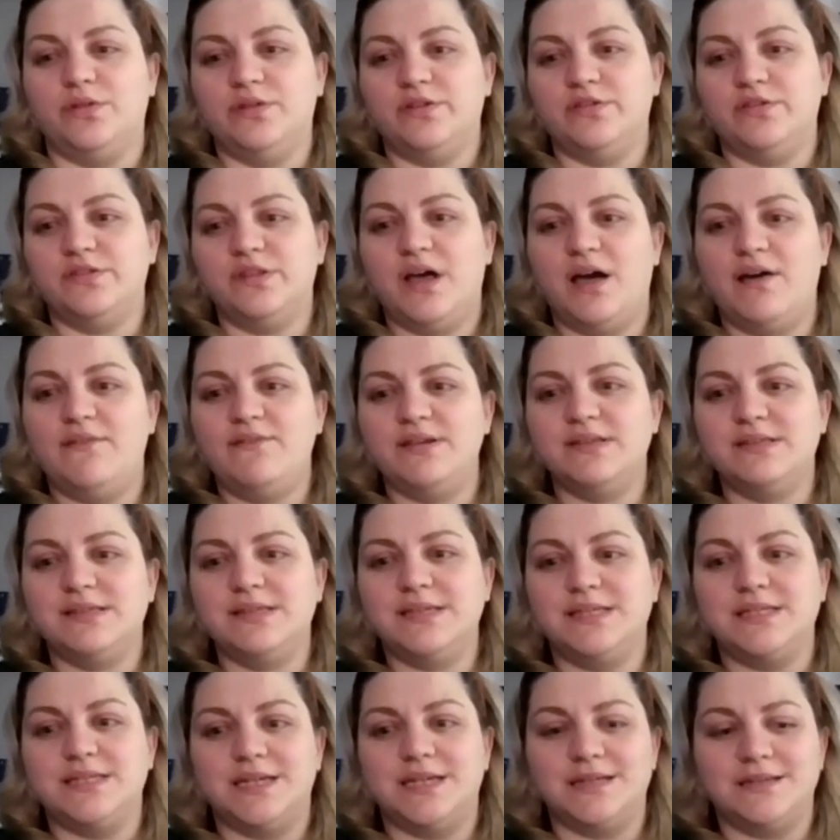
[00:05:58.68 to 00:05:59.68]
There's
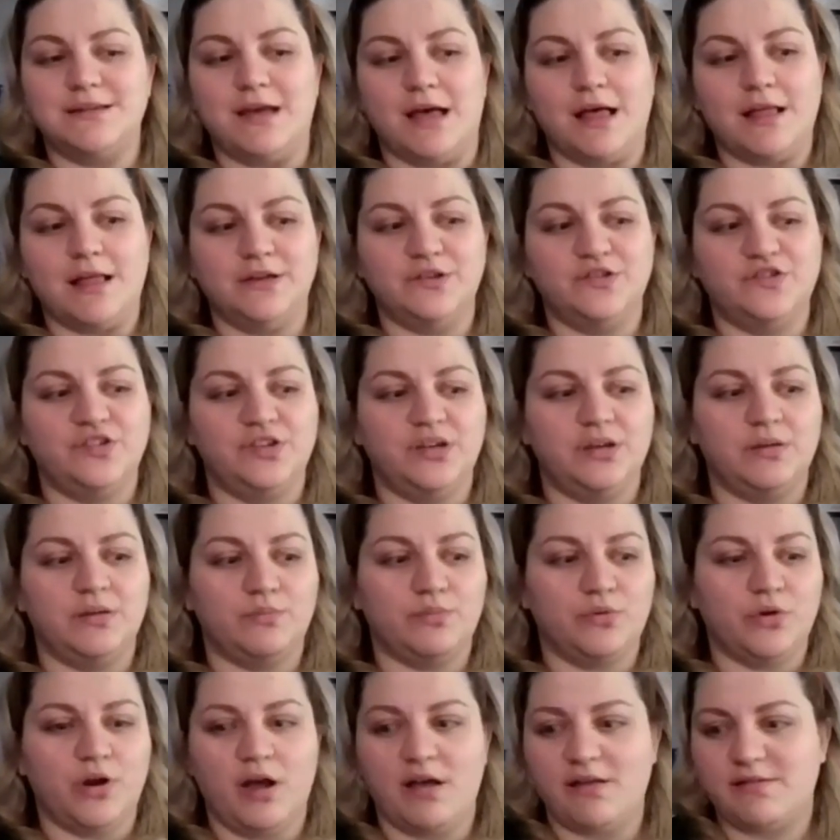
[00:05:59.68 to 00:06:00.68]
obviously technology
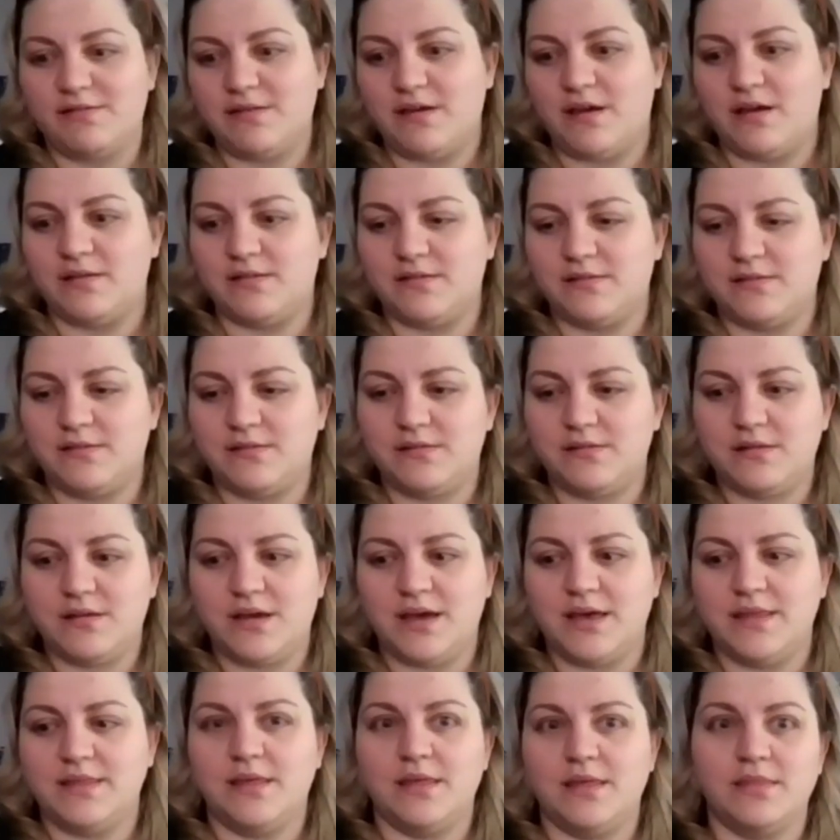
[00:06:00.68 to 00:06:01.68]
and process,
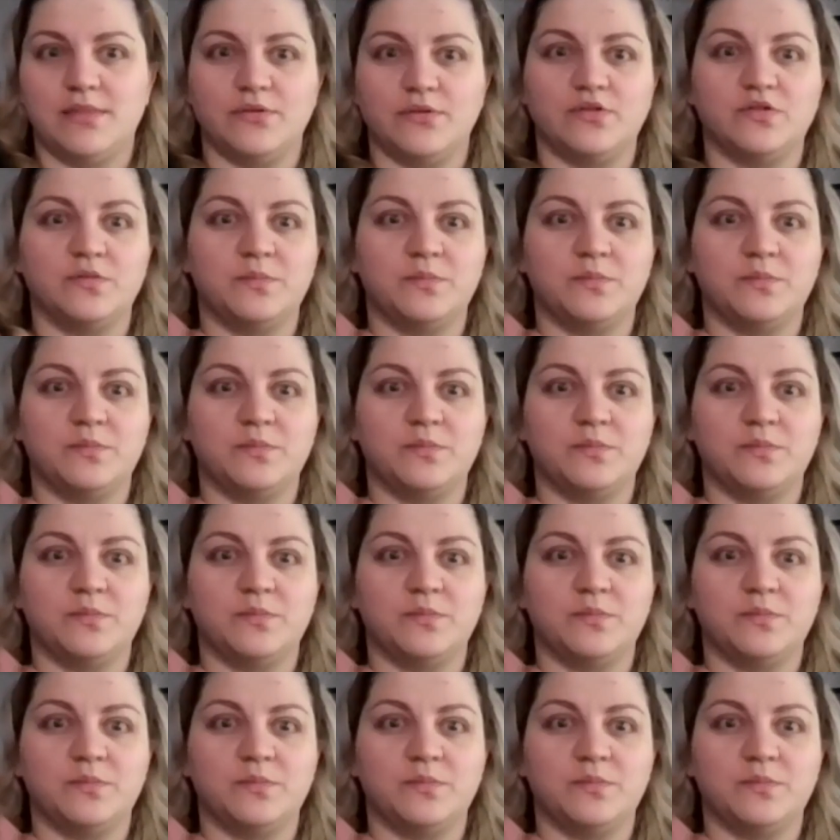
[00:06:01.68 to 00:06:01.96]
and then there's